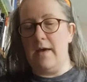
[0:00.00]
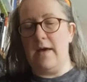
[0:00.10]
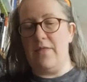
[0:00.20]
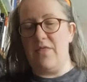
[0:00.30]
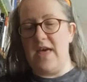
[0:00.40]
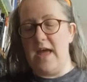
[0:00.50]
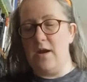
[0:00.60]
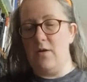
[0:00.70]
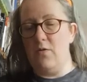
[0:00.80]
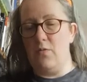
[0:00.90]
And
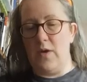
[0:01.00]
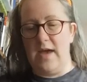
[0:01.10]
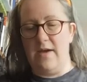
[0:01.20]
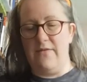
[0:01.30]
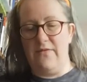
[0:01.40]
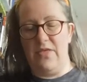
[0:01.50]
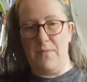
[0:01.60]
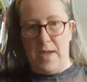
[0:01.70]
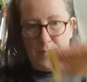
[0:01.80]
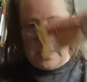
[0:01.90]
then we have the
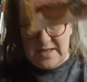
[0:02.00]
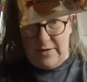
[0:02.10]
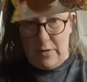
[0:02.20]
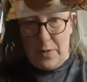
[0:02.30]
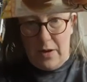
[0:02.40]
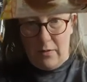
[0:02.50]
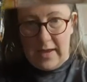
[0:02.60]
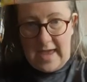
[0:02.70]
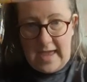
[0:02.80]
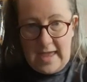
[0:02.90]
maple syrup hot
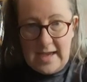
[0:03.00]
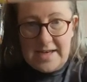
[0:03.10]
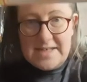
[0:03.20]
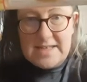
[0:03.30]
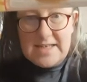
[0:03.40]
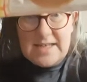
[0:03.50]
cakes.